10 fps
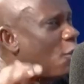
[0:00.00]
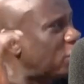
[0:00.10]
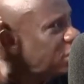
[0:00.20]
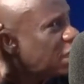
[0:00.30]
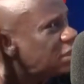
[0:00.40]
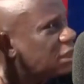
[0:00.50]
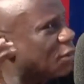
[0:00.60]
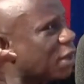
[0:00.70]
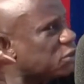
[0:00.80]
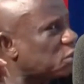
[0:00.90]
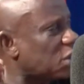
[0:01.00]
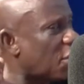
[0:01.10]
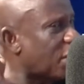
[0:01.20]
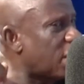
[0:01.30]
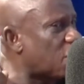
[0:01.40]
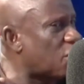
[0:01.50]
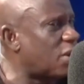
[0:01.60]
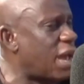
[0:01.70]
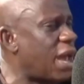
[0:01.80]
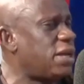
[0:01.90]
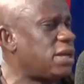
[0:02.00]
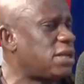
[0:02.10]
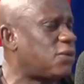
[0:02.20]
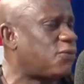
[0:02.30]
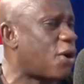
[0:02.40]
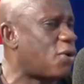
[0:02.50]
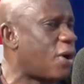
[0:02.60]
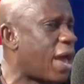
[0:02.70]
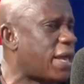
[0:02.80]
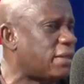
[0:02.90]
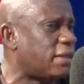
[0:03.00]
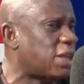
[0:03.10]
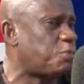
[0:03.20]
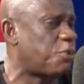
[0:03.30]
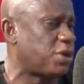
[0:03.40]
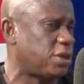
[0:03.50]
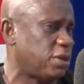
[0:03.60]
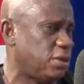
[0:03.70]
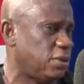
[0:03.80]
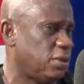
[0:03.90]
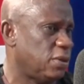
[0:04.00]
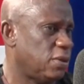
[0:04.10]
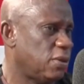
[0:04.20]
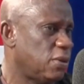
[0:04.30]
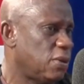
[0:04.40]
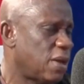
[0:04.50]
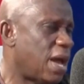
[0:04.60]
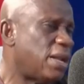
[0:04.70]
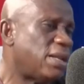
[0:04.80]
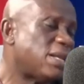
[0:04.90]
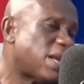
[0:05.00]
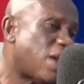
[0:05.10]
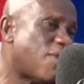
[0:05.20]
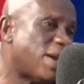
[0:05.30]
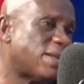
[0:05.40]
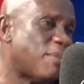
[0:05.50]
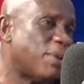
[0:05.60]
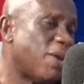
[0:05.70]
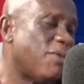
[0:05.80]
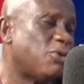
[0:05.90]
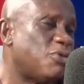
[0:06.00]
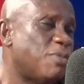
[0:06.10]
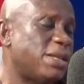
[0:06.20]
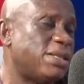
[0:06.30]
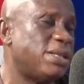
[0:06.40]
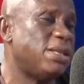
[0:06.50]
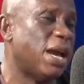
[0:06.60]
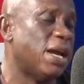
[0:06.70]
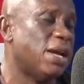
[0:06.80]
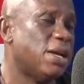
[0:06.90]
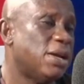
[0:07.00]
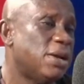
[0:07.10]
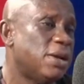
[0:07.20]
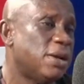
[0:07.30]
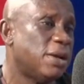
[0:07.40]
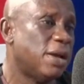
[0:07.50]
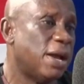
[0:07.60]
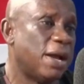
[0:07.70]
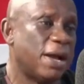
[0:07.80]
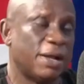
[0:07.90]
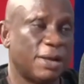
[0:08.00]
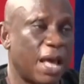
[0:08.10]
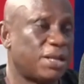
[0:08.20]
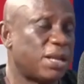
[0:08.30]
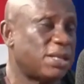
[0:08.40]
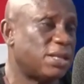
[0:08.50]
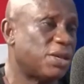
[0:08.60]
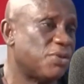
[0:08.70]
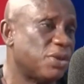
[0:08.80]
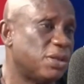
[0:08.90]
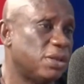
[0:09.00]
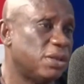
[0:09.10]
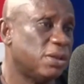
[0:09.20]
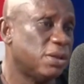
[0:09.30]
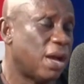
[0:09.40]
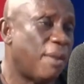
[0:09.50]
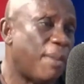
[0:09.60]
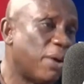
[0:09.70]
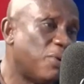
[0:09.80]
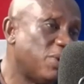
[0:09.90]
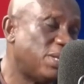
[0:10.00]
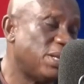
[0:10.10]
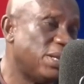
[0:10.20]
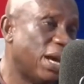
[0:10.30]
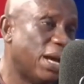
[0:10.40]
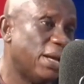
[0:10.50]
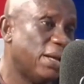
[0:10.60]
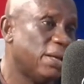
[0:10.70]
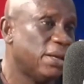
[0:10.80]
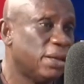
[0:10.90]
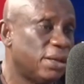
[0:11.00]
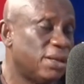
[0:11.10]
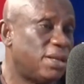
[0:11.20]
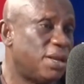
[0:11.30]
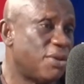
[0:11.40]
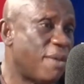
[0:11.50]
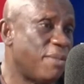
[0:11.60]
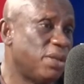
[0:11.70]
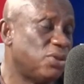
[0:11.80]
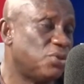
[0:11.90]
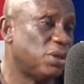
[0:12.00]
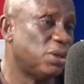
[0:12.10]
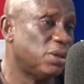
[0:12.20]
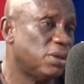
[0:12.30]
Utiatia was sooner an econa, and this if no, I am desperate. And this advice I'm giving to my senior, National Security, and my good senior, Interior Ministry.